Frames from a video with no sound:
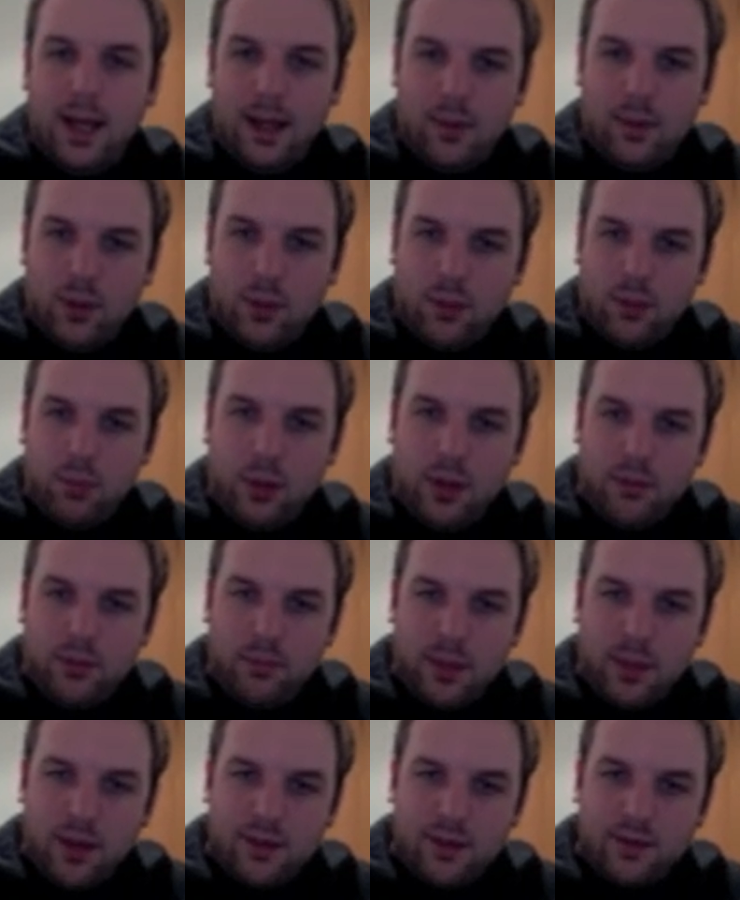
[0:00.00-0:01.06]
We could put a
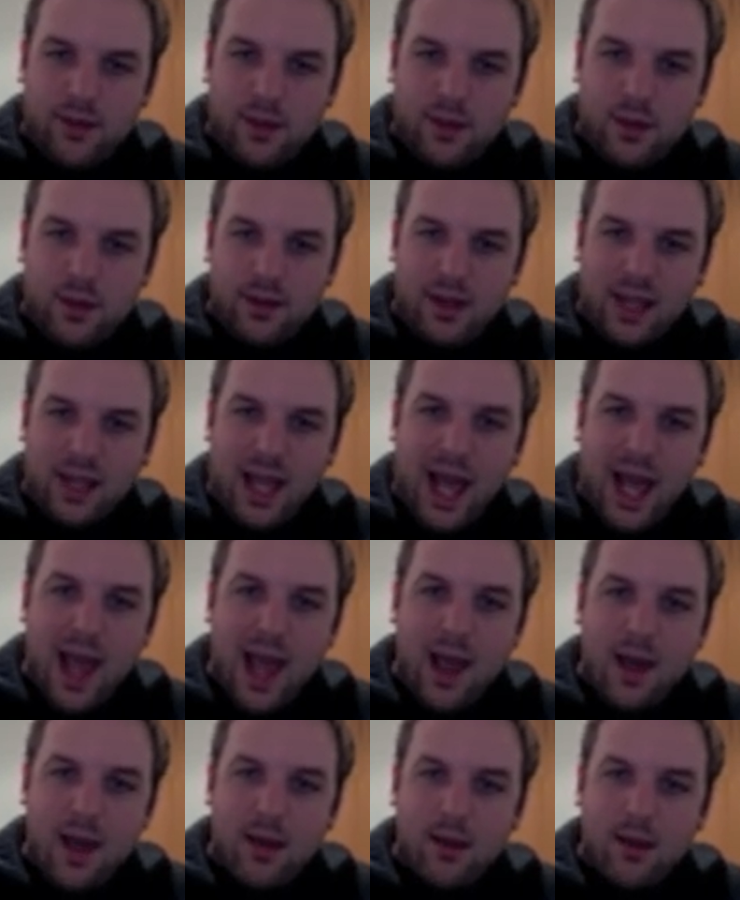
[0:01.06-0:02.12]
bit of
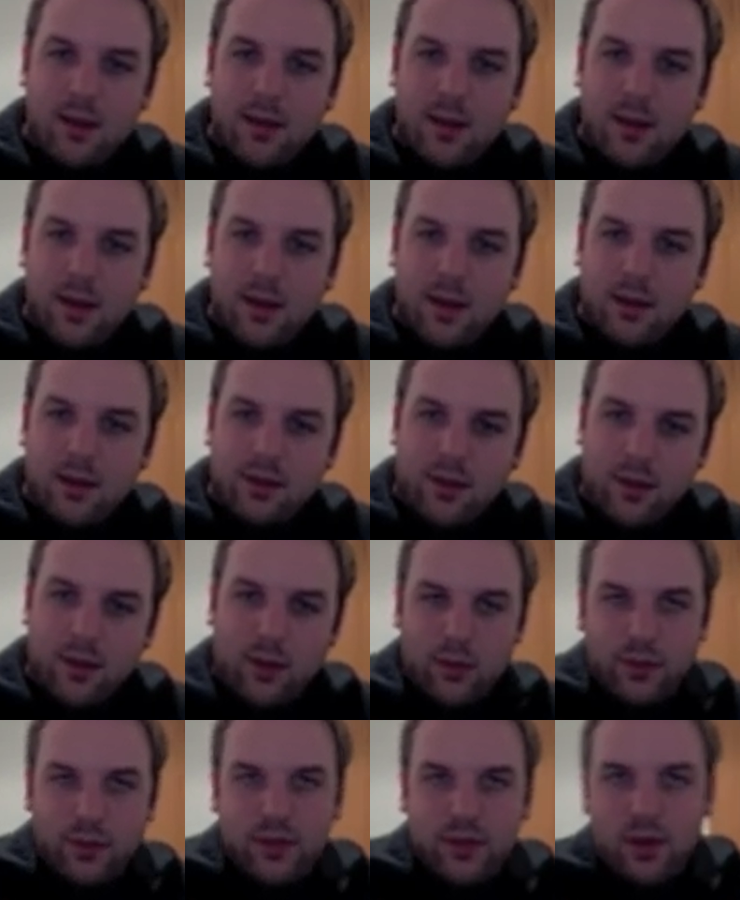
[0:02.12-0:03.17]
decay, so
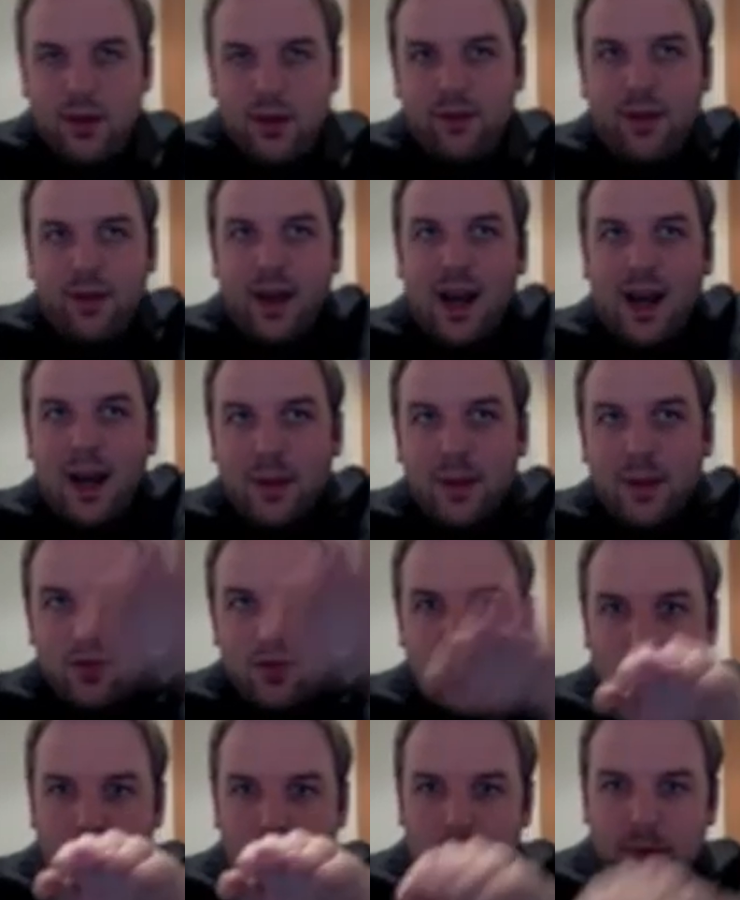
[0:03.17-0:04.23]
it'll slowly fade up and then
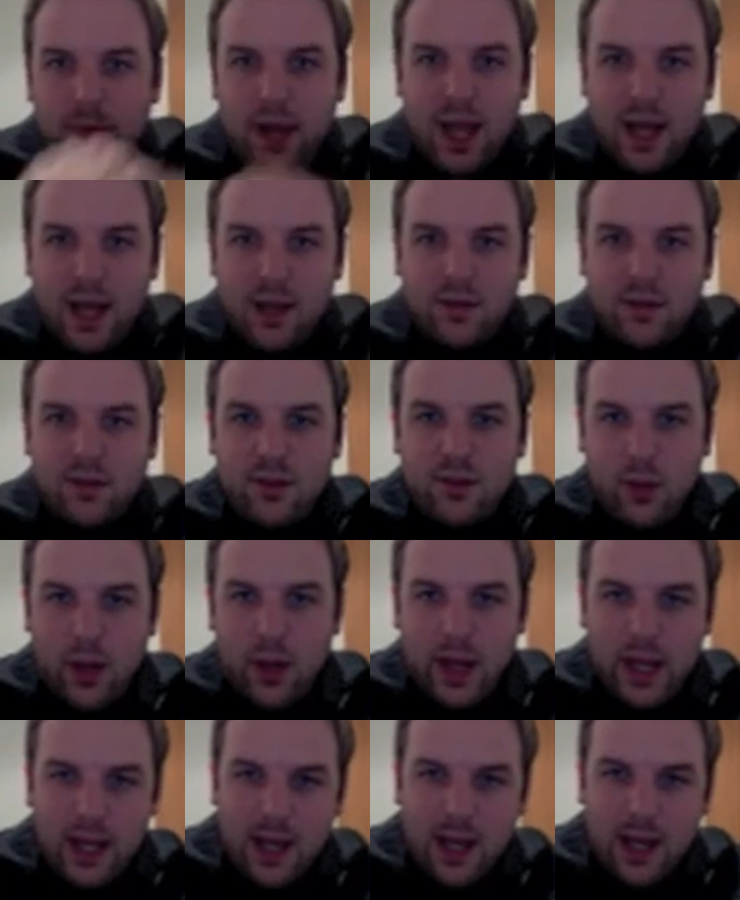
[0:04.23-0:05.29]
drop down to
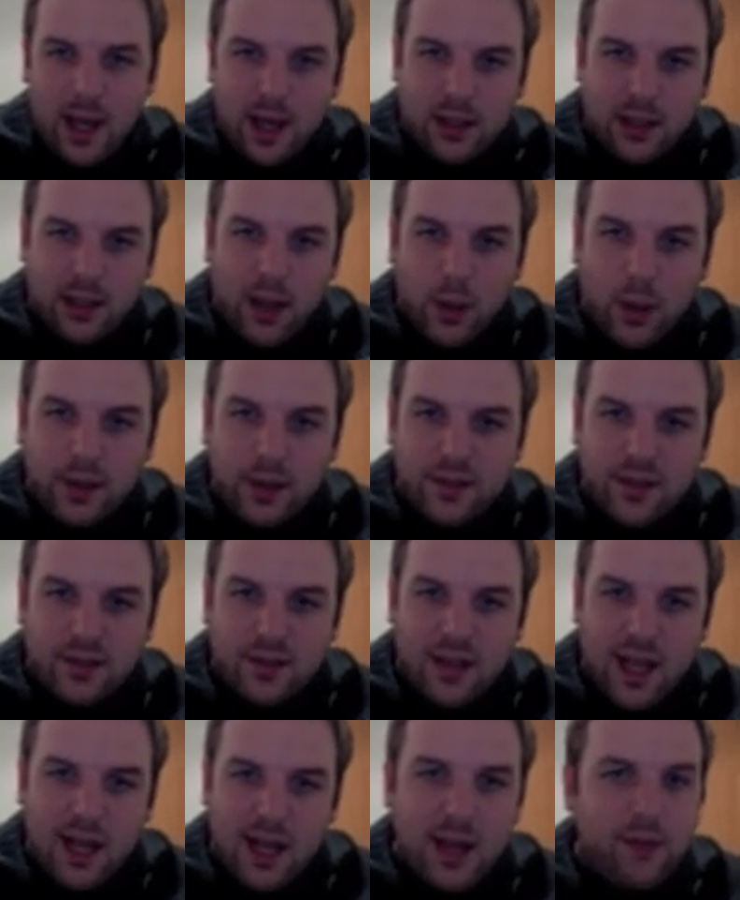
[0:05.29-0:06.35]
a lower
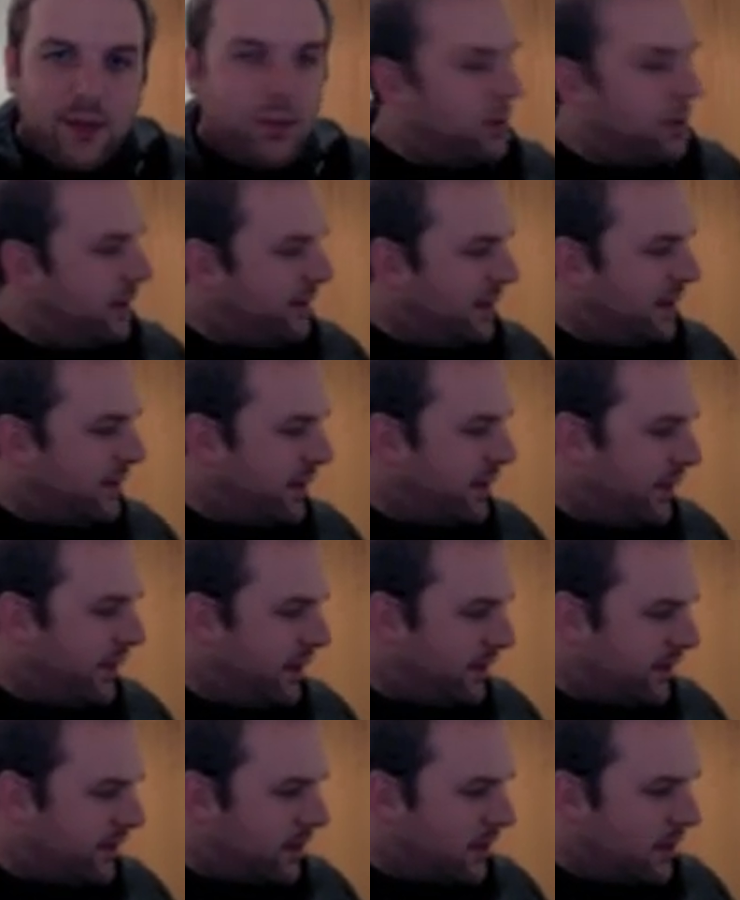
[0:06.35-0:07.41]
sustain level. It sounds like
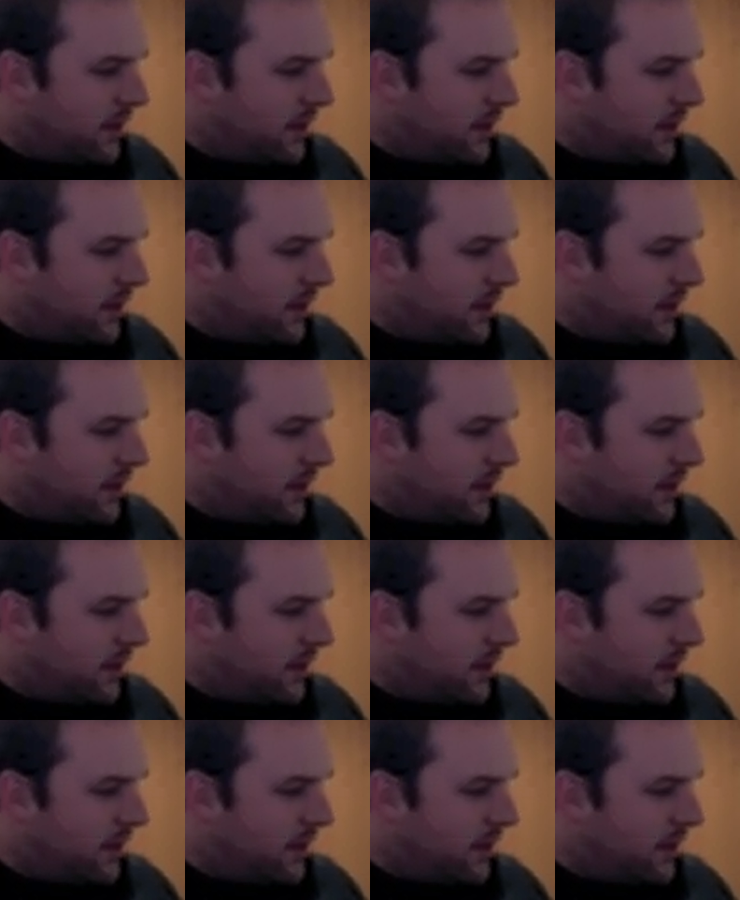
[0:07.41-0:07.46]
this.